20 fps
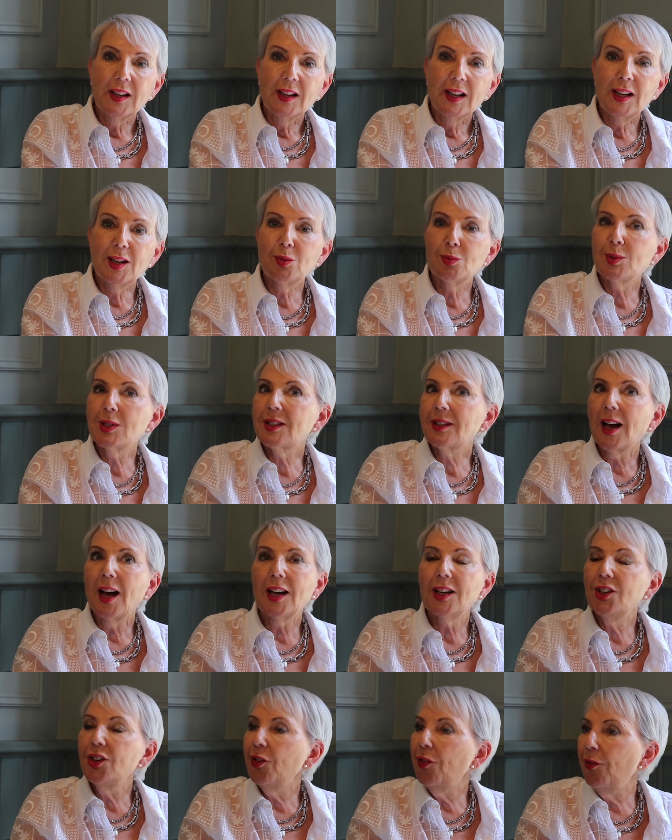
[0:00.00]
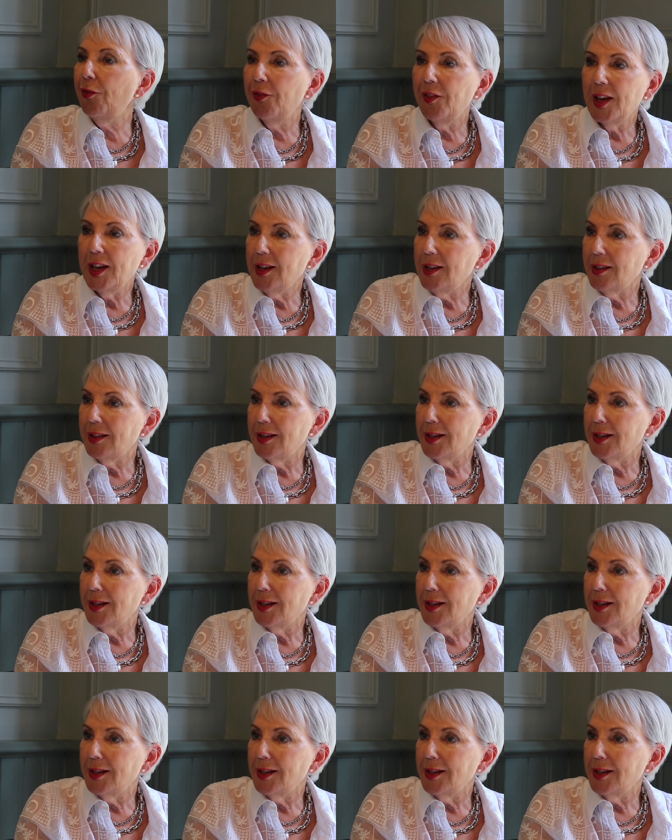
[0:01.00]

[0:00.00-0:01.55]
it was kind of fate